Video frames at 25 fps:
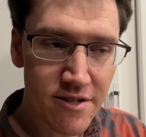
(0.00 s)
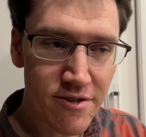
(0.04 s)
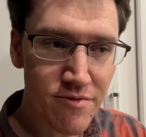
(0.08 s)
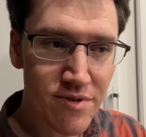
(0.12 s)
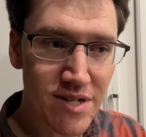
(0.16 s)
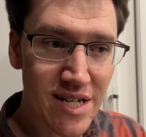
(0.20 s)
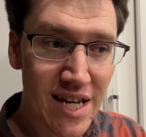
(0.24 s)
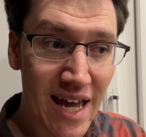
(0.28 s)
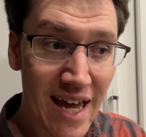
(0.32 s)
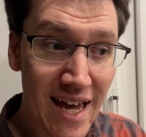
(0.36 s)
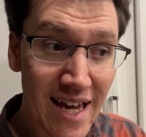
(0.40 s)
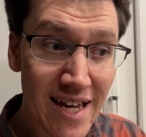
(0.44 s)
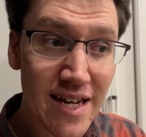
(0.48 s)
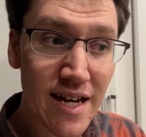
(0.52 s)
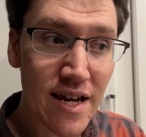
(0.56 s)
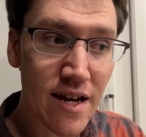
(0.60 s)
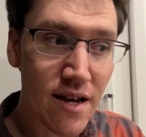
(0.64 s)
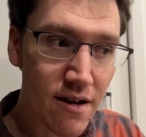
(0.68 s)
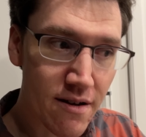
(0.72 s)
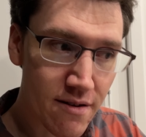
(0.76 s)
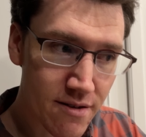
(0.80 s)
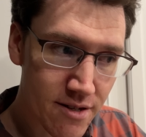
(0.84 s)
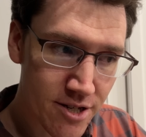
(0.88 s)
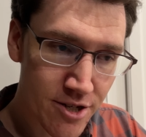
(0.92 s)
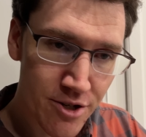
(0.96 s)
So
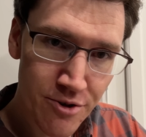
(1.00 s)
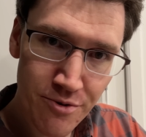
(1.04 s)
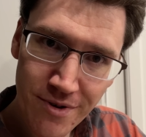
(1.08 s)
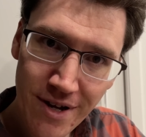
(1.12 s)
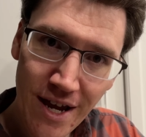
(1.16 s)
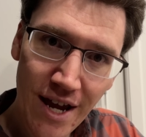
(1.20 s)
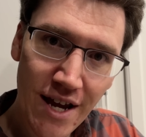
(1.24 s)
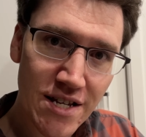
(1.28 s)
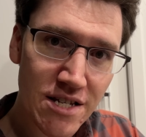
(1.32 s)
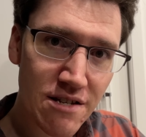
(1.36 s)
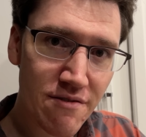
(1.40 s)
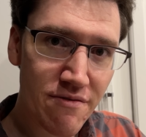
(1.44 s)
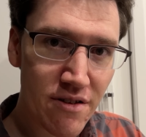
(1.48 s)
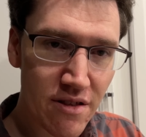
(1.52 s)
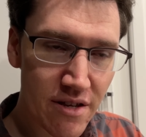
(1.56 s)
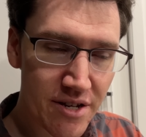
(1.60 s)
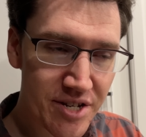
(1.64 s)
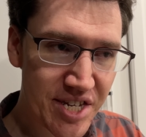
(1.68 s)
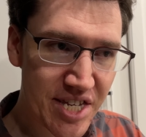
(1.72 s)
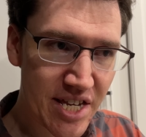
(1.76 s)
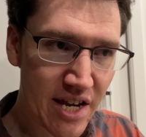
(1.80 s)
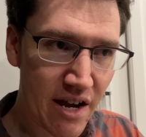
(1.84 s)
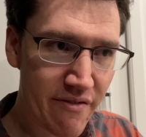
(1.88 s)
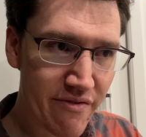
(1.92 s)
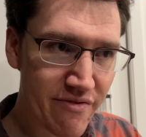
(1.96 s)
taking a suitcase full of
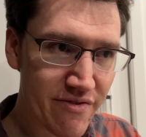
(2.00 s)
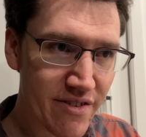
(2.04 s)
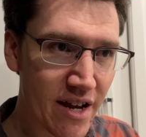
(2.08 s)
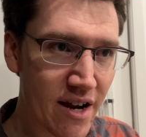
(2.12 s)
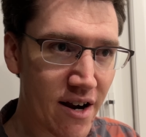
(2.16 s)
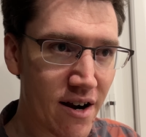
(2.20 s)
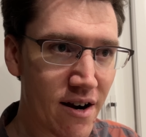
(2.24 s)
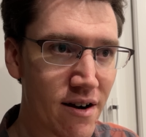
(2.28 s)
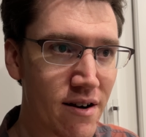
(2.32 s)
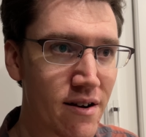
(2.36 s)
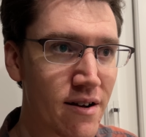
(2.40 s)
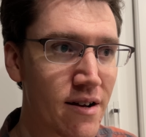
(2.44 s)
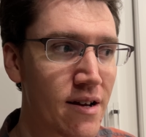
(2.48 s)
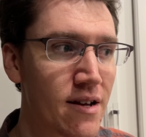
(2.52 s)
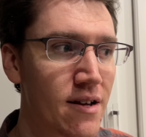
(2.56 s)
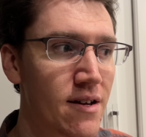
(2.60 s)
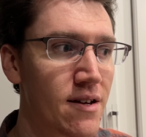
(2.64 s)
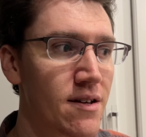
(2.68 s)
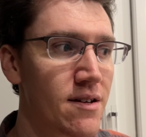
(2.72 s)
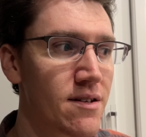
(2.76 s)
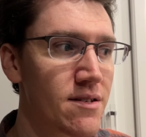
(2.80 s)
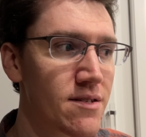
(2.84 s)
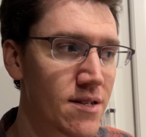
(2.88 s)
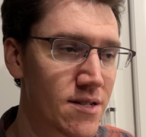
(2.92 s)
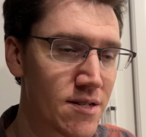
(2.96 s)
stuff there
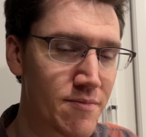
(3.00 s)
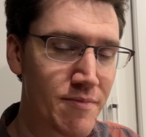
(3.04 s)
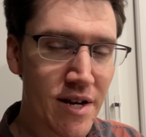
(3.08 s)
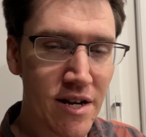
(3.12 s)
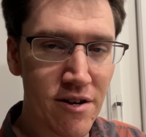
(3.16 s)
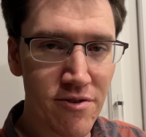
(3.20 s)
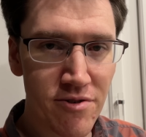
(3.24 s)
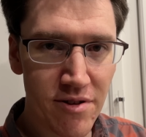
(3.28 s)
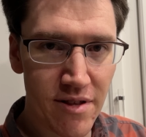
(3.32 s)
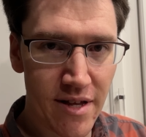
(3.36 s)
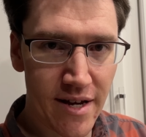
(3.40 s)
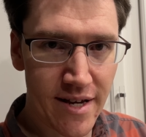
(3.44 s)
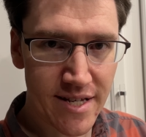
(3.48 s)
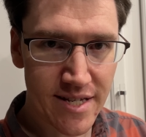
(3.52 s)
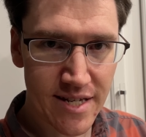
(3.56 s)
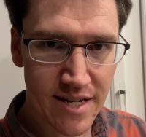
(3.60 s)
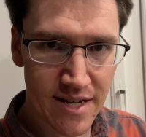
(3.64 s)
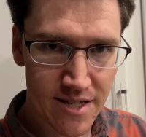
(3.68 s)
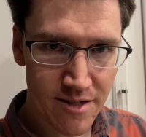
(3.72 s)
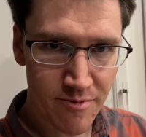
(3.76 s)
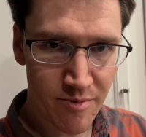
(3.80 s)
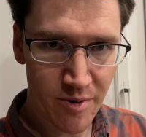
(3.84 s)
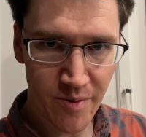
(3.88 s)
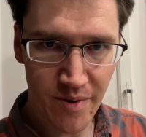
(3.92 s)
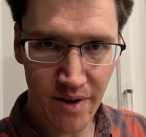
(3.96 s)
doesn't make a whole lot of
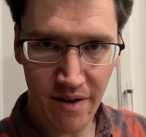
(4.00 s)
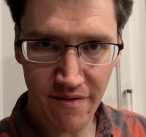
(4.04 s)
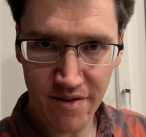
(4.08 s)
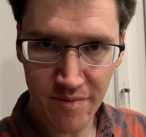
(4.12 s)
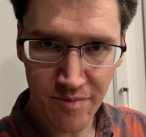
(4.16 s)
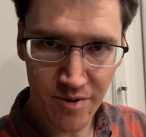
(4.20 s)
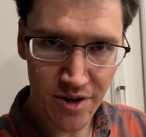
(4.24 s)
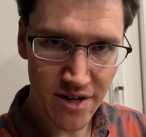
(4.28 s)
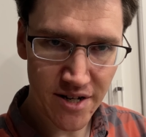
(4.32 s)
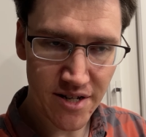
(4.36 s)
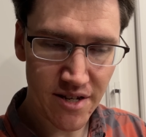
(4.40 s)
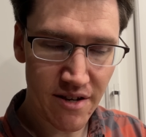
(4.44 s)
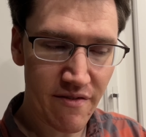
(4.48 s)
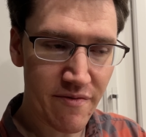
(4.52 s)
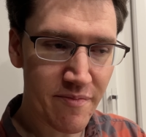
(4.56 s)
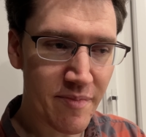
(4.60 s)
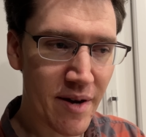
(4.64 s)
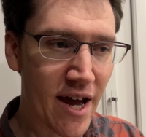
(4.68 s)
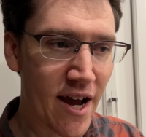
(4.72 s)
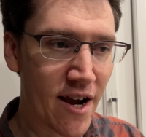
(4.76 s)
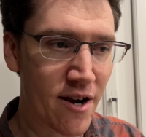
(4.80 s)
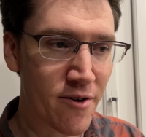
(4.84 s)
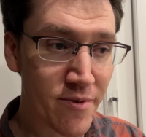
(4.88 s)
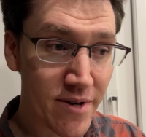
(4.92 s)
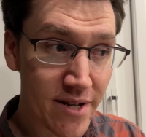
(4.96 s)
sense when we have to bring stuff
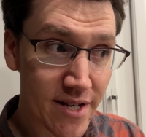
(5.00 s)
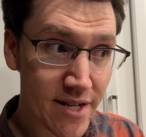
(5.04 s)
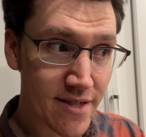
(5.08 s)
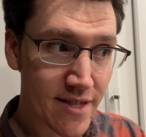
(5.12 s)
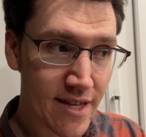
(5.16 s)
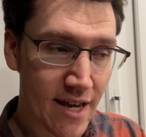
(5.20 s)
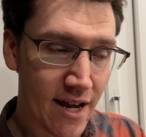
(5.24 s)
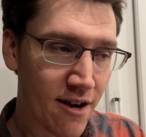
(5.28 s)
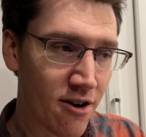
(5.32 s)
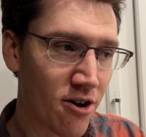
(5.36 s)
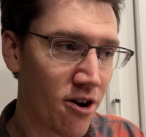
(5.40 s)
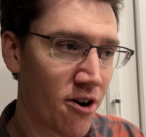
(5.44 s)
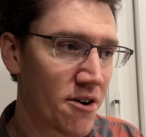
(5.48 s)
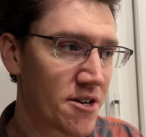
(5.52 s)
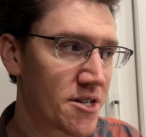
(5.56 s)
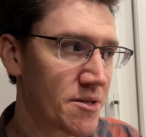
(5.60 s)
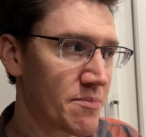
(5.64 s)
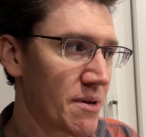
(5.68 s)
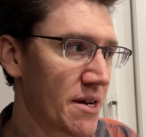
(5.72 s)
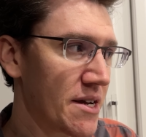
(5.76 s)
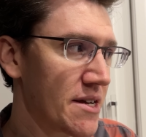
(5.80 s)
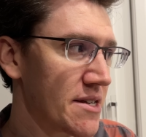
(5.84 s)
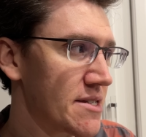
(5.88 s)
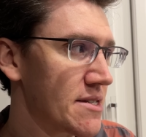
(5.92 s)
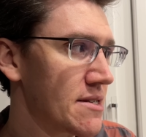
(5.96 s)
back. We need that car
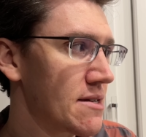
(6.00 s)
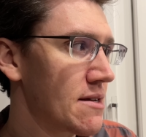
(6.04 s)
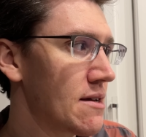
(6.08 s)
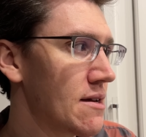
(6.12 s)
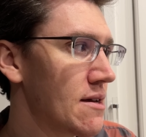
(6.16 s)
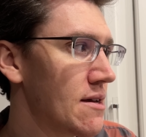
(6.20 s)
space.